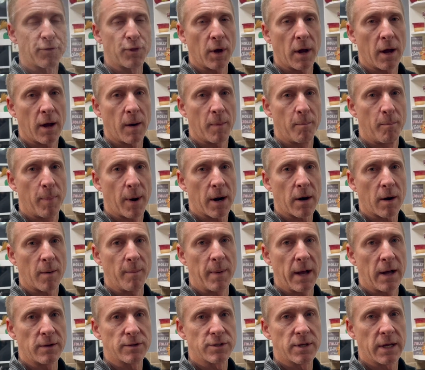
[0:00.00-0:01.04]
the butter
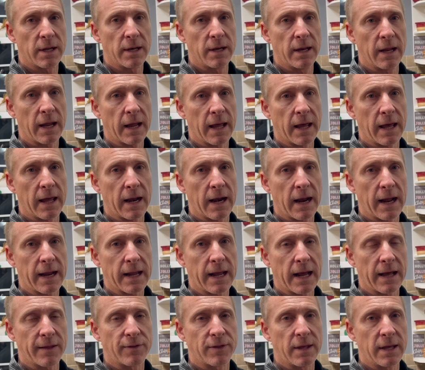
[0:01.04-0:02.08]
melted and I
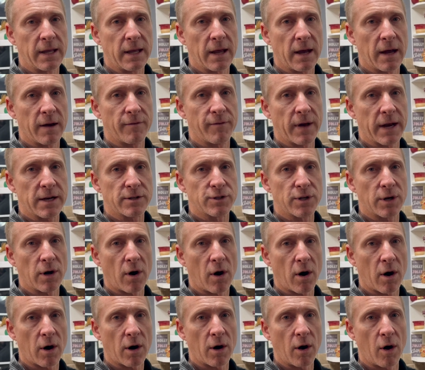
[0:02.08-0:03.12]
got the uh, venison
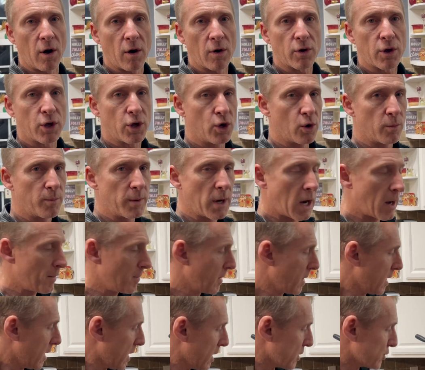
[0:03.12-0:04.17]
heart all cubed
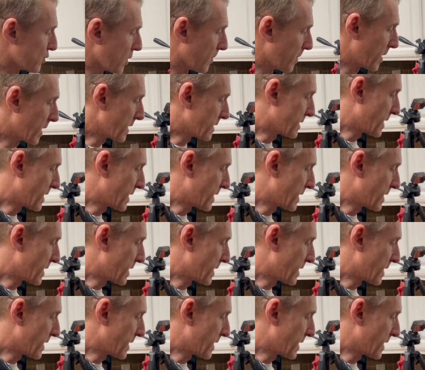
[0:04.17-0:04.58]
up. So I'm gonna